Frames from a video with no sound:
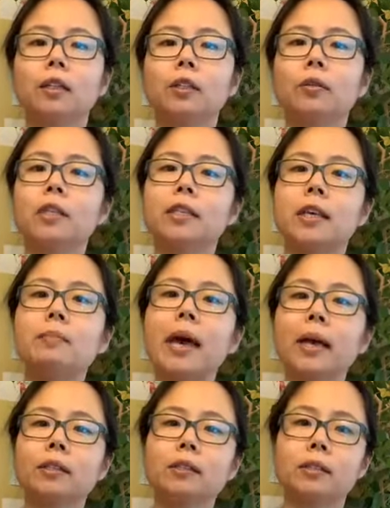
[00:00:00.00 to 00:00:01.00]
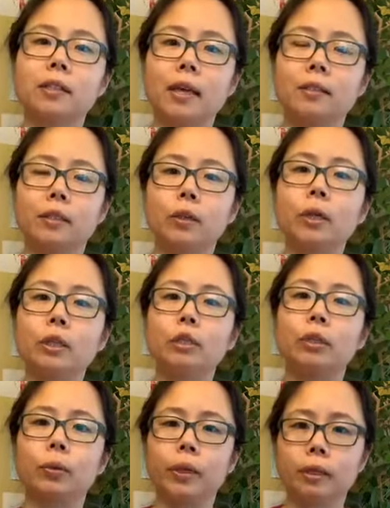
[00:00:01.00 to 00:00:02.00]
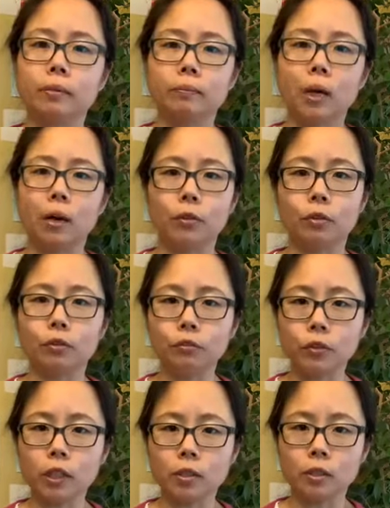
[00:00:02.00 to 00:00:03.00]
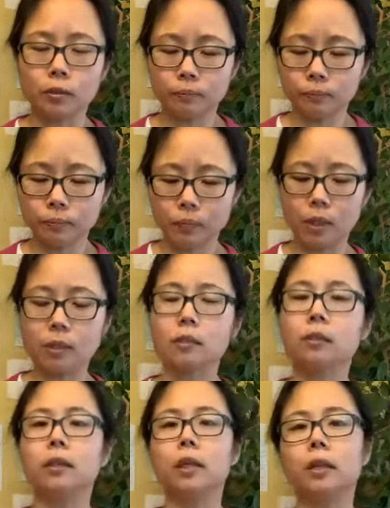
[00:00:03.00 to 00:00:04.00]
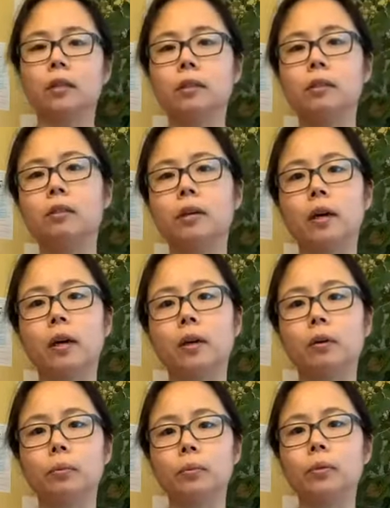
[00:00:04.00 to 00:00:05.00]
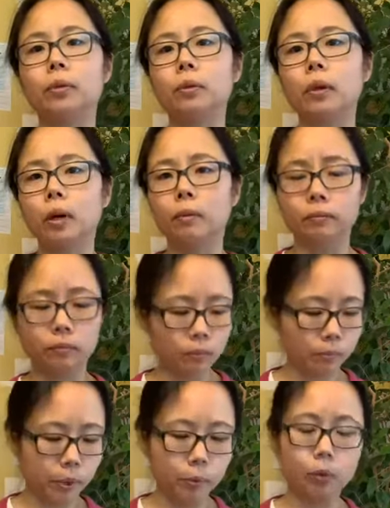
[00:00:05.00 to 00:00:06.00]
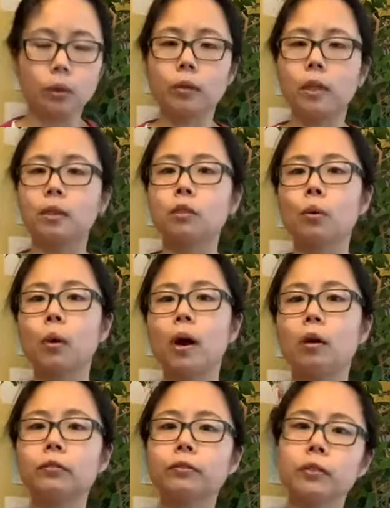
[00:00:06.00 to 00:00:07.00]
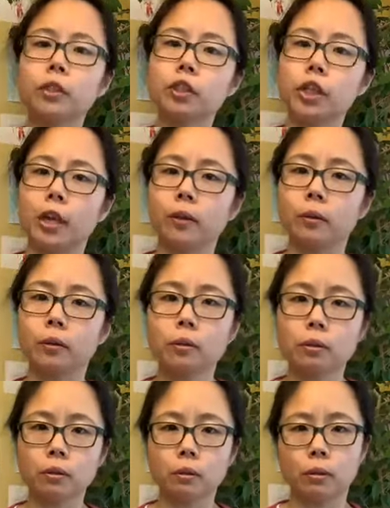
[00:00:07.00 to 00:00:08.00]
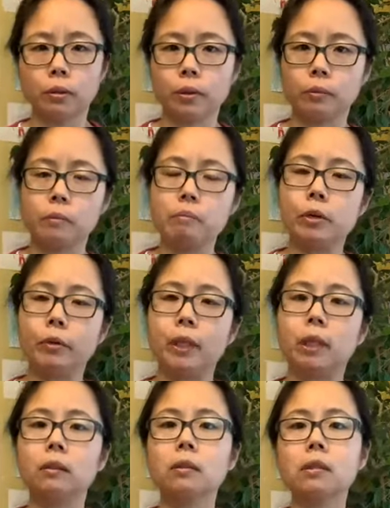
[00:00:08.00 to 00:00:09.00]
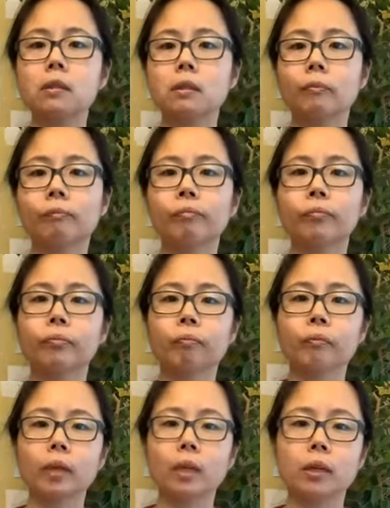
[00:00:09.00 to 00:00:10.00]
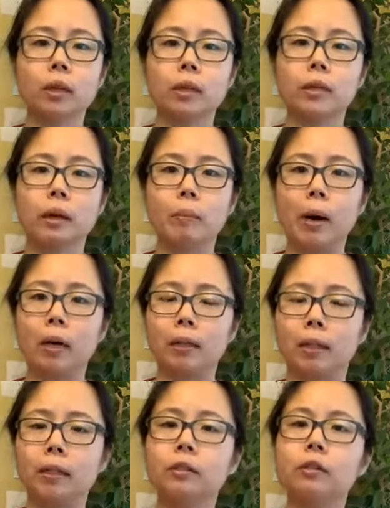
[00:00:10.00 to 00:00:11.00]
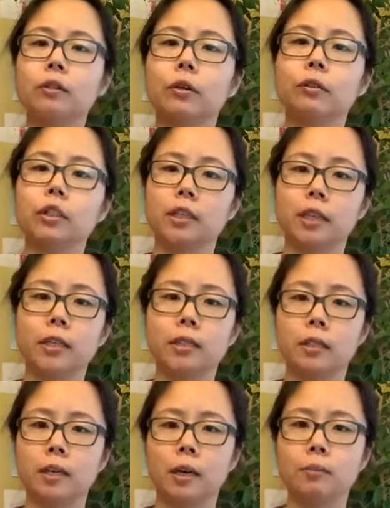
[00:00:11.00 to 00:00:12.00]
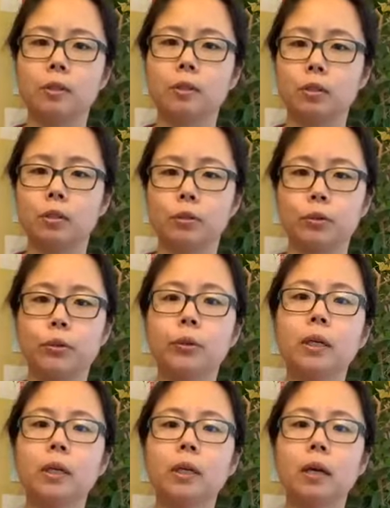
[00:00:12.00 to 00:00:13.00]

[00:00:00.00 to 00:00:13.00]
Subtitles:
So the same exercise, you can do it on your feet. And certainly there are, people know there are 12 channels or meridians in our body. So 6 comes to,